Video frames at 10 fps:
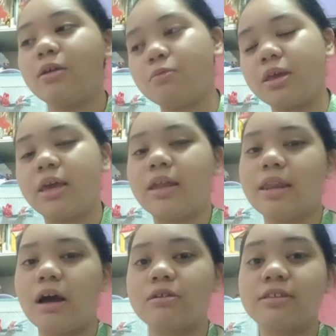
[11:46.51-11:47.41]
and we can
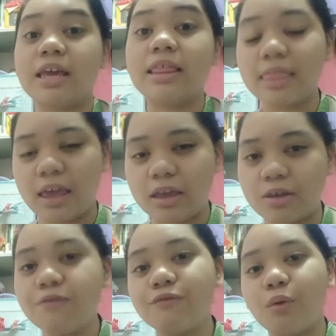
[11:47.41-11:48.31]
now say thank
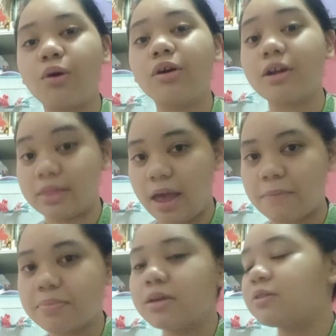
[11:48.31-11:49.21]
you for her time.